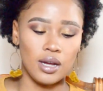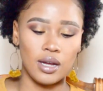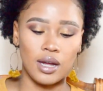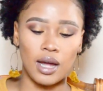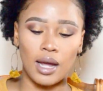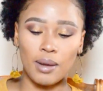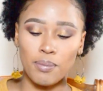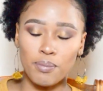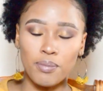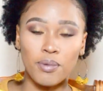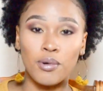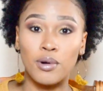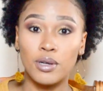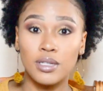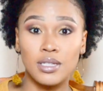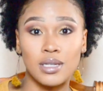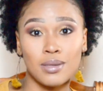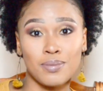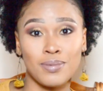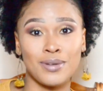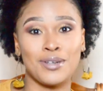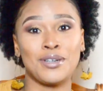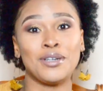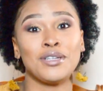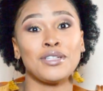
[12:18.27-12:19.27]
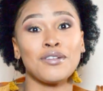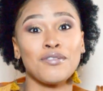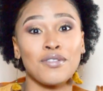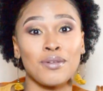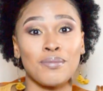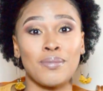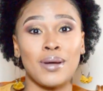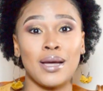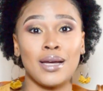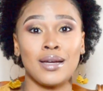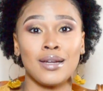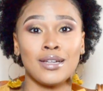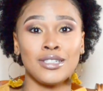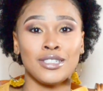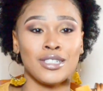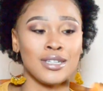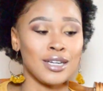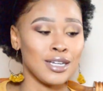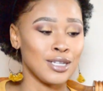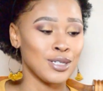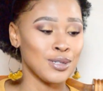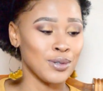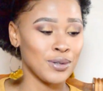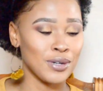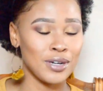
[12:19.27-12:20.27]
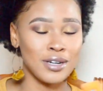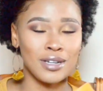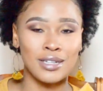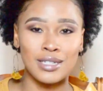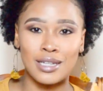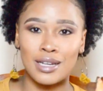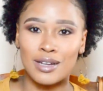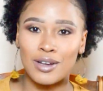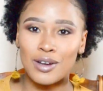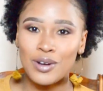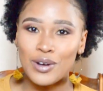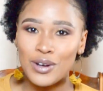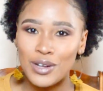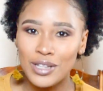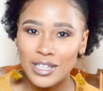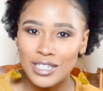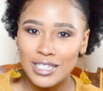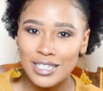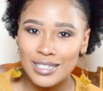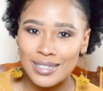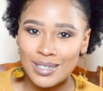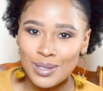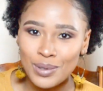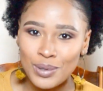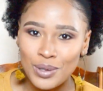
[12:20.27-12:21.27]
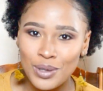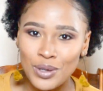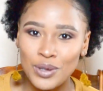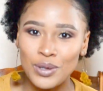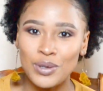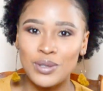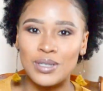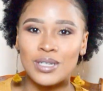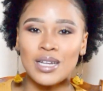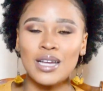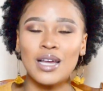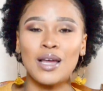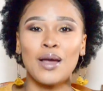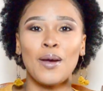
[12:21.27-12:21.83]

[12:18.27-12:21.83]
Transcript: I bought it because of the packaging. I saw it and I was like, oh, this is so cute.